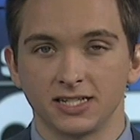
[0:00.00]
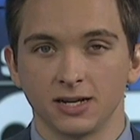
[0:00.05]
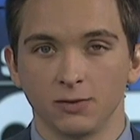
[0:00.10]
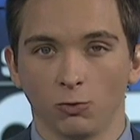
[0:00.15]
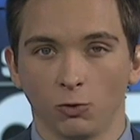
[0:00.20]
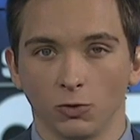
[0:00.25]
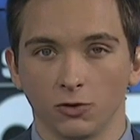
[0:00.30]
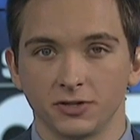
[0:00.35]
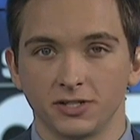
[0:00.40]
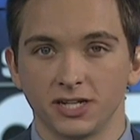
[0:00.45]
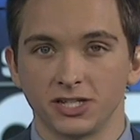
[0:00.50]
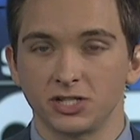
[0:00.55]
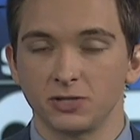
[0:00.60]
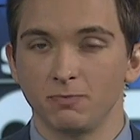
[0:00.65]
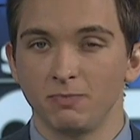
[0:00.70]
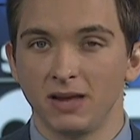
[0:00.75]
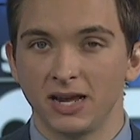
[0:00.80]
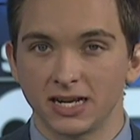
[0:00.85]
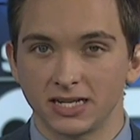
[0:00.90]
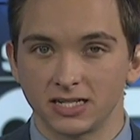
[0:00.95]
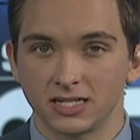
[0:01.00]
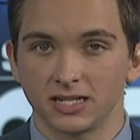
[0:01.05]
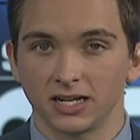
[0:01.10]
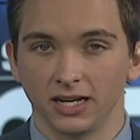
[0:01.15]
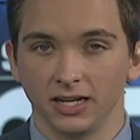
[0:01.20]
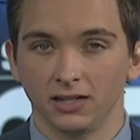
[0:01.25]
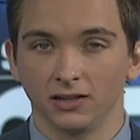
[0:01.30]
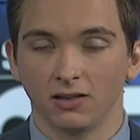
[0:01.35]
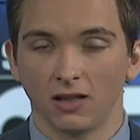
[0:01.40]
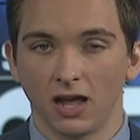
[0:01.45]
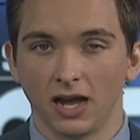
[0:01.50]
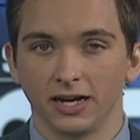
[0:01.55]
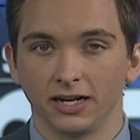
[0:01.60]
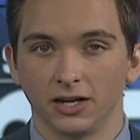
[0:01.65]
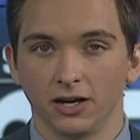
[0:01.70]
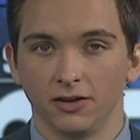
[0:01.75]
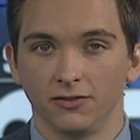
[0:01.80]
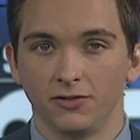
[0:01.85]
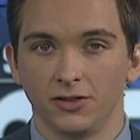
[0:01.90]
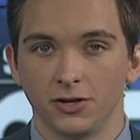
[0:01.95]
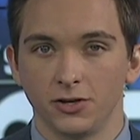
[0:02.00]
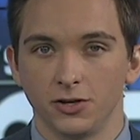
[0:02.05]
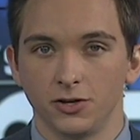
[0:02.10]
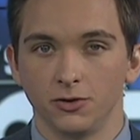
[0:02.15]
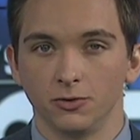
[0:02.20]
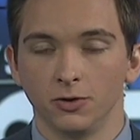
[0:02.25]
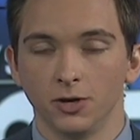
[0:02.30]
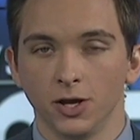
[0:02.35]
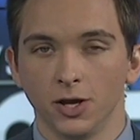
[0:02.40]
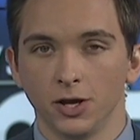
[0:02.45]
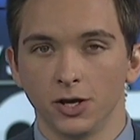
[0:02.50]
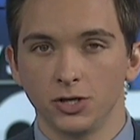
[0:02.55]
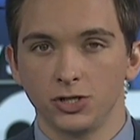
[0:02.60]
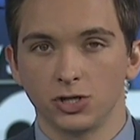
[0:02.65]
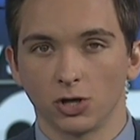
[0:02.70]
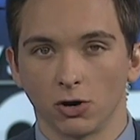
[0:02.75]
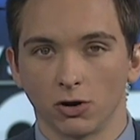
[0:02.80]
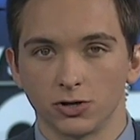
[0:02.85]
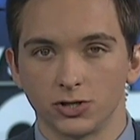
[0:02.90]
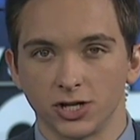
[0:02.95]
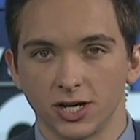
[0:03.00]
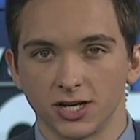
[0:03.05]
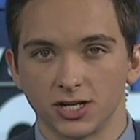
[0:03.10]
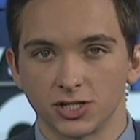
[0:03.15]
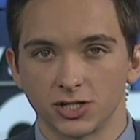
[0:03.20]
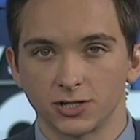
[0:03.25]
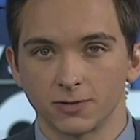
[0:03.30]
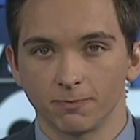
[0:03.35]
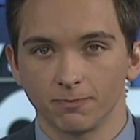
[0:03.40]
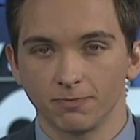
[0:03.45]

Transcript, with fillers: him were dismissed in light of the new charges.